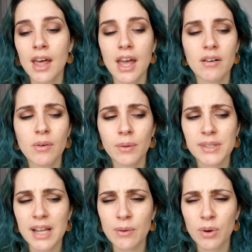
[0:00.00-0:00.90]
Everyone was
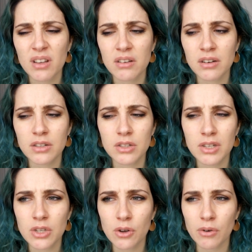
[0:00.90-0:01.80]
like, what are you gonna do
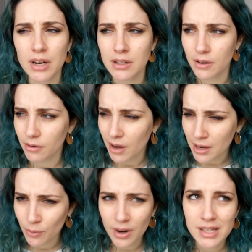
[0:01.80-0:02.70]
in
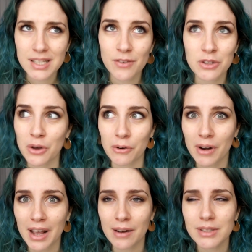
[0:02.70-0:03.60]
Ukraine? Where is even
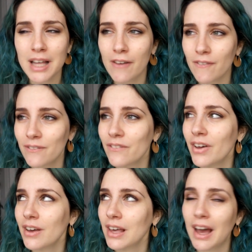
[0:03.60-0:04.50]
Ukraine? I was like,
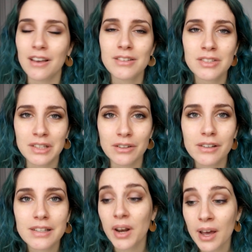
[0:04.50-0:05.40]
fuck, are you
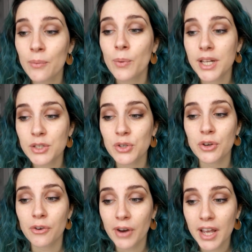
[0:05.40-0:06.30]
serious? When I went to
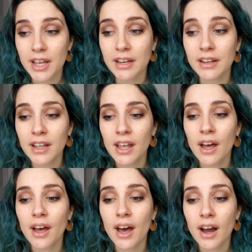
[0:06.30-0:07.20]
Ukraine,
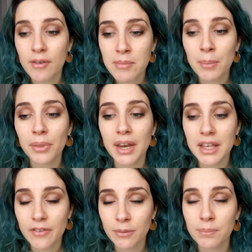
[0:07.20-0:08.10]
I remember that
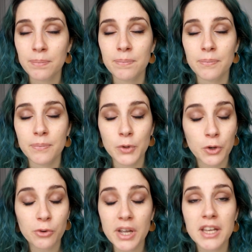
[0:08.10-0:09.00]
even
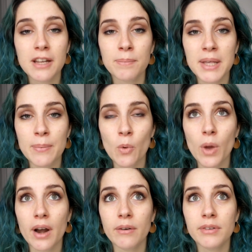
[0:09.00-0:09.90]
Ukrainian people
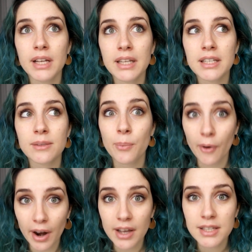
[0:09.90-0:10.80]
were really
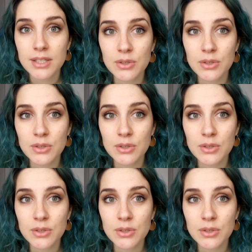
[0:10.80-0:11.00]
surprised to